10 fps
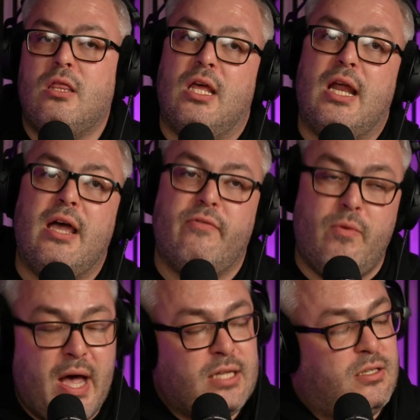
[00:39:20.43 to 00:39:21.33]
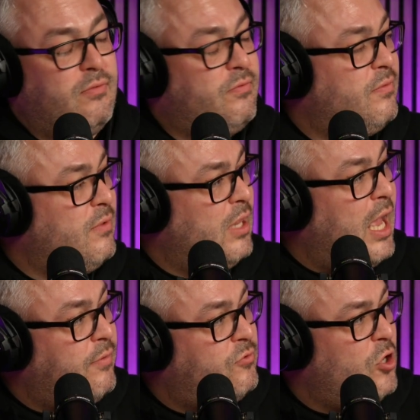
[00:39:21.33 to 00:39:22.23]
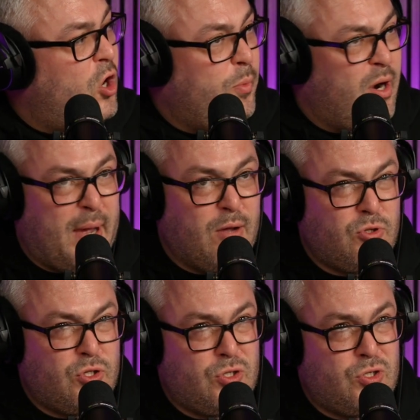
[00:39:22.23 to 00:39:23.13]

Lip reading: Then I have a massive life trauma about